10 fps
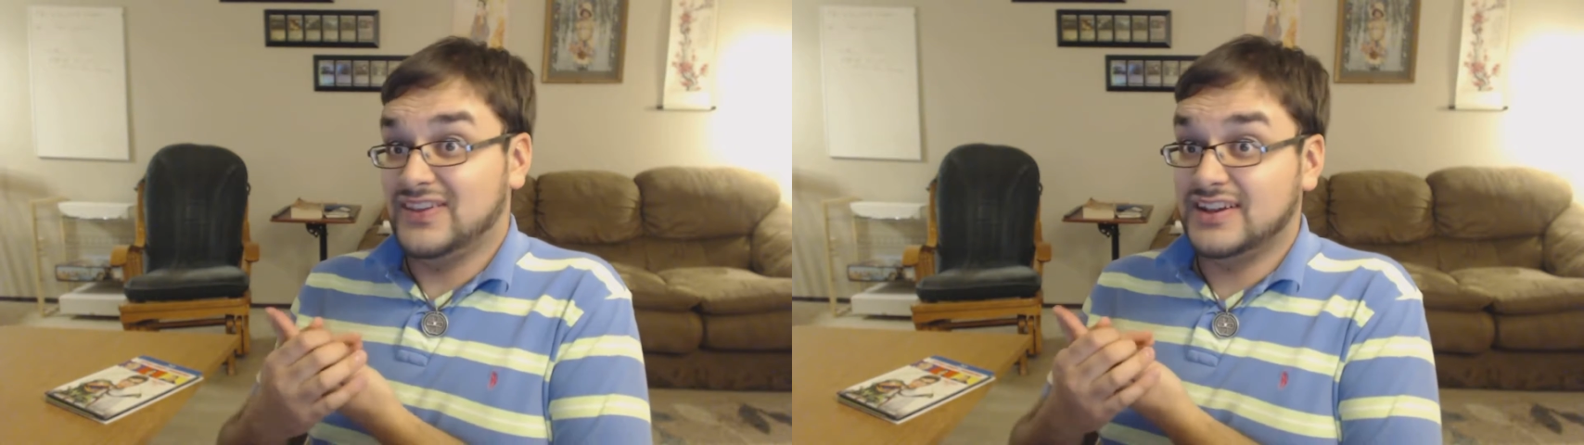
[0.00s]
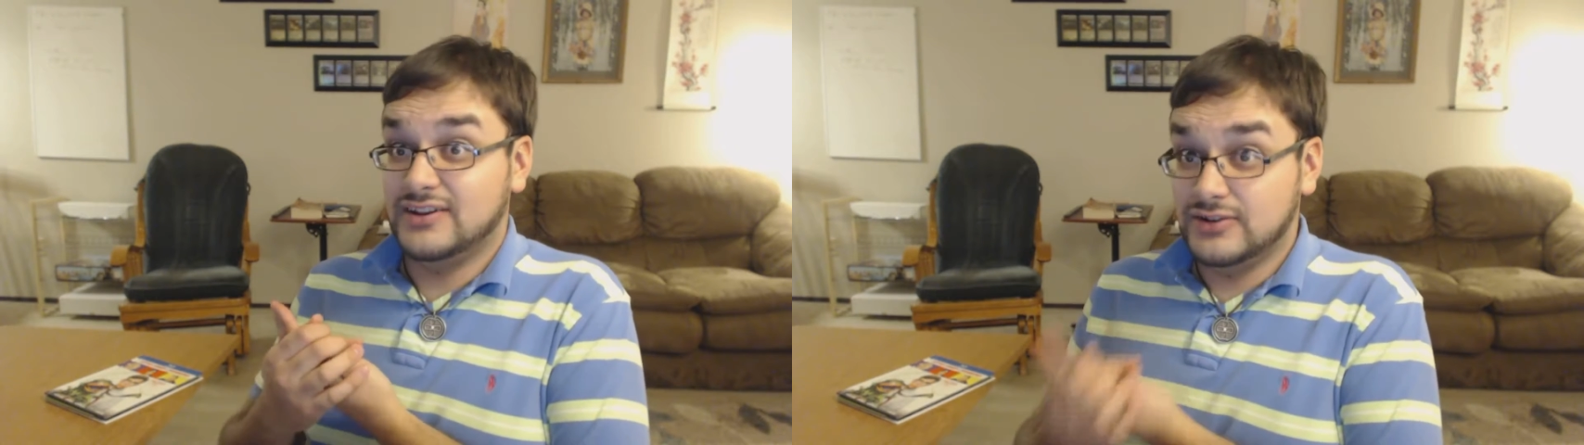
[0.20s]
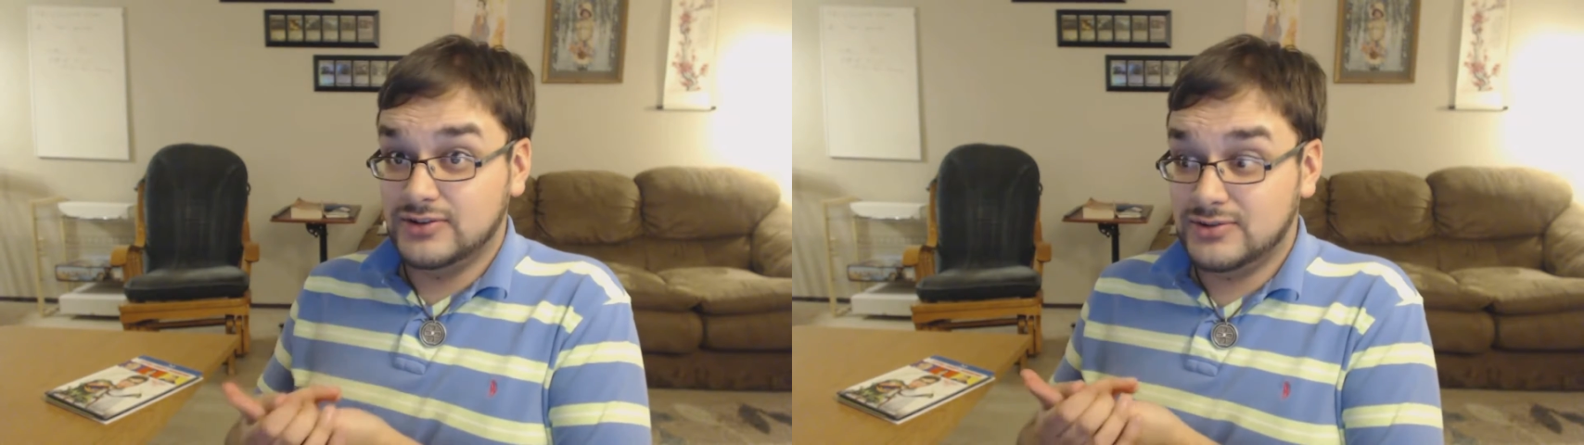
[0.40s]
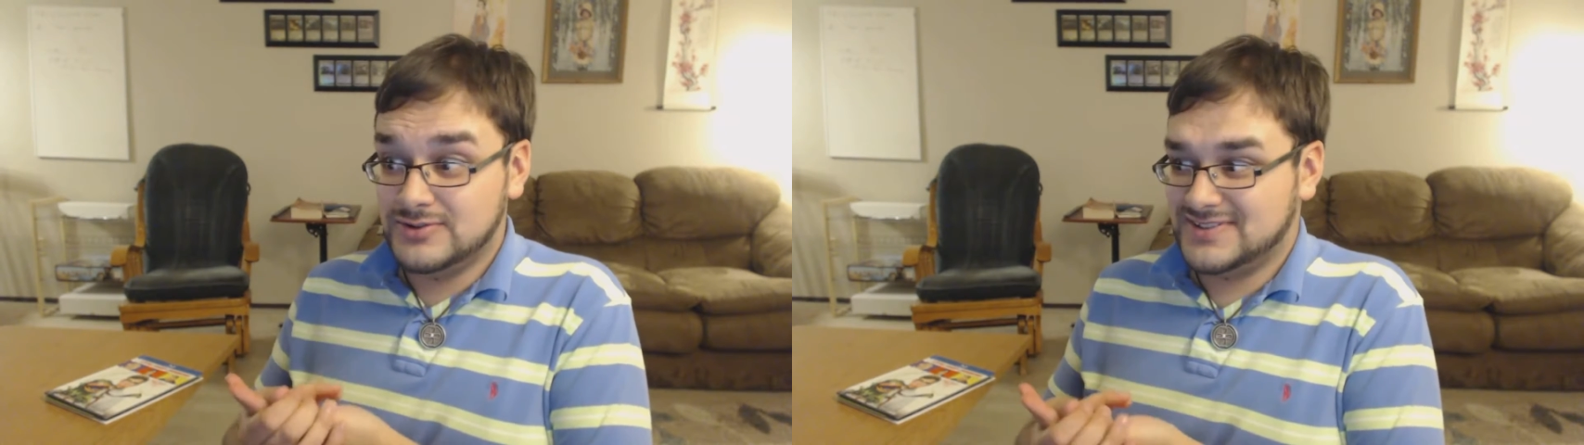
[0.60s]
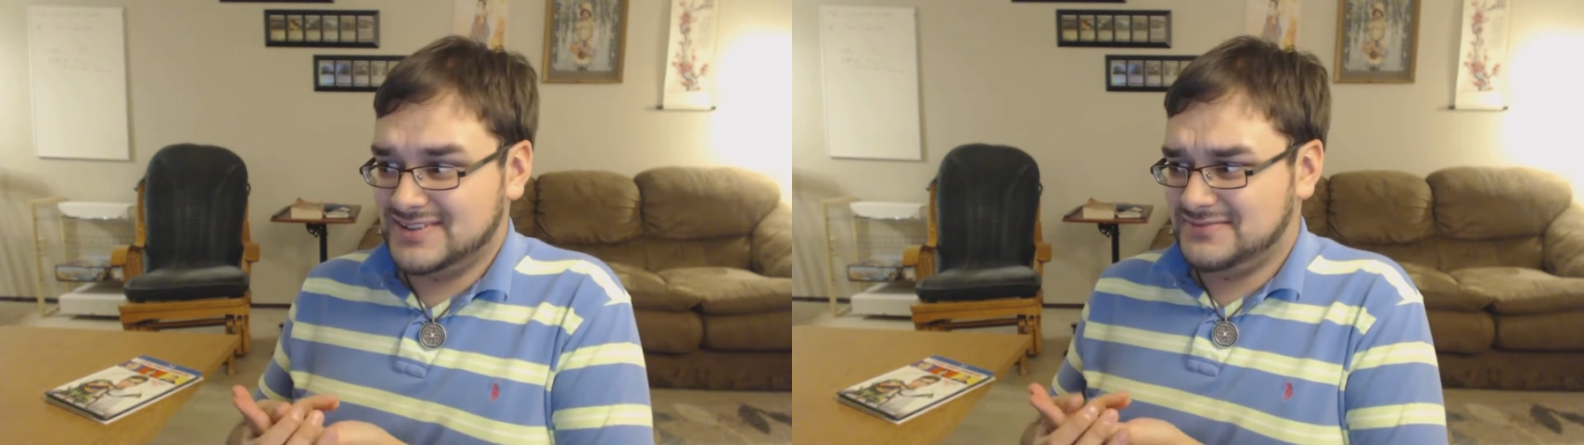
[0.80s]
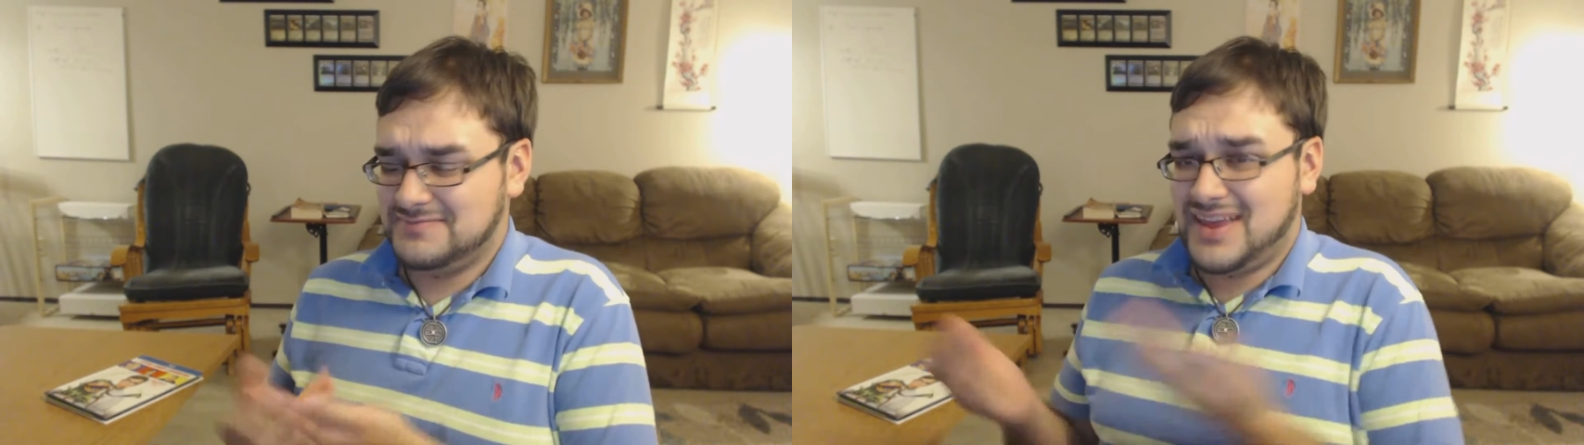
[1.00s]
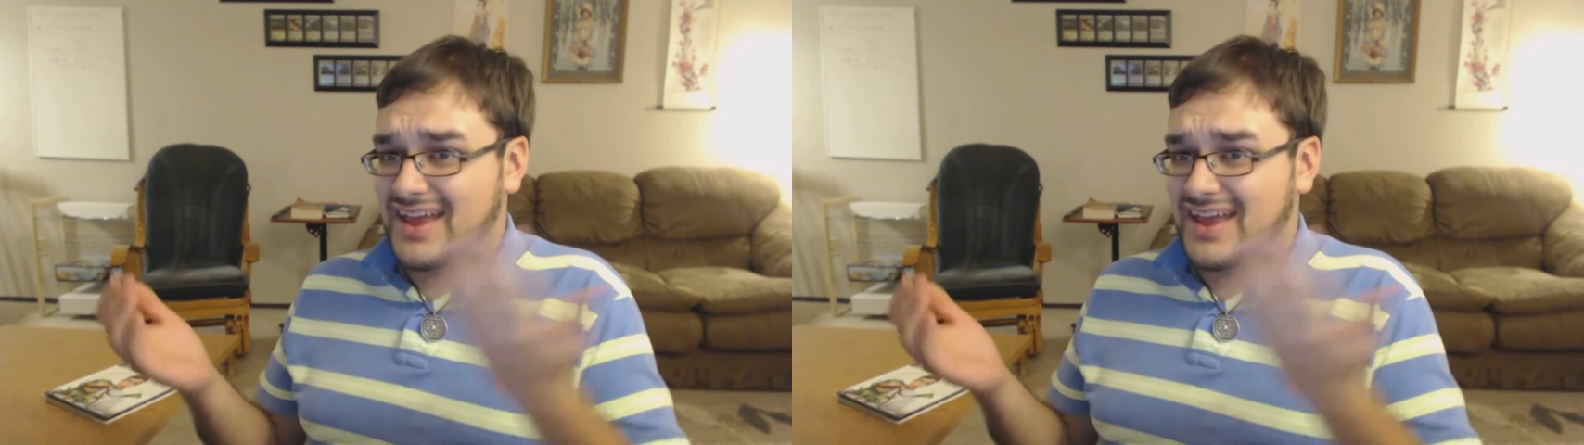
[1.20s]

the news, and